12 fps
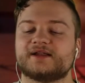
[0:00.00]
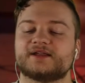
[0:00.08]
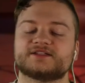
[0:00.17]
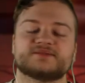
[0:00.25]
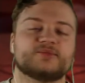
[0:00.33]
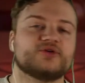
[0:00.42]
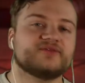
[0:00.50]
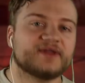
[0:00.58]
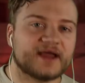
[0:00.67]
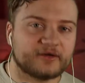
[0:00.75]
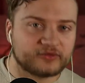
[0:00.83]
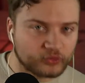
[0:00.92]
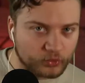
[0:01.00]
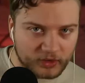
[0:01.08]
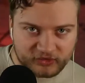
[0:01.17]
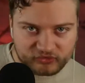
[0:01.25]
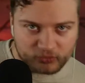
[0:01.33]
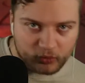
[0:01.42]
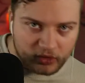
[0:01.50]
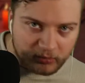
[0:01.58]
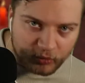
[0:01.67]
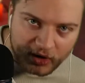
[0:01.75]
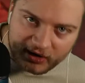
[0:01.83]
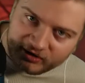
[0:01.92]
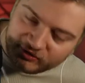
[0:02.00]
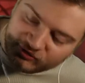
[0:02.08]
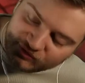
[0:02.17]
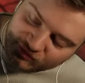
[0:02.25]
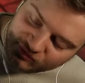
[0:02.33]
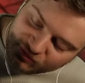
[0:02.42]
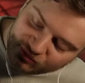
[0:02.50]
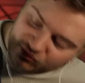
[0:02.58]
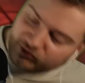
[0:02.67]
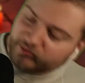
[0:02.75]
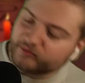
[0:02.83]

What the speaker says: Let's move now to ritual practices.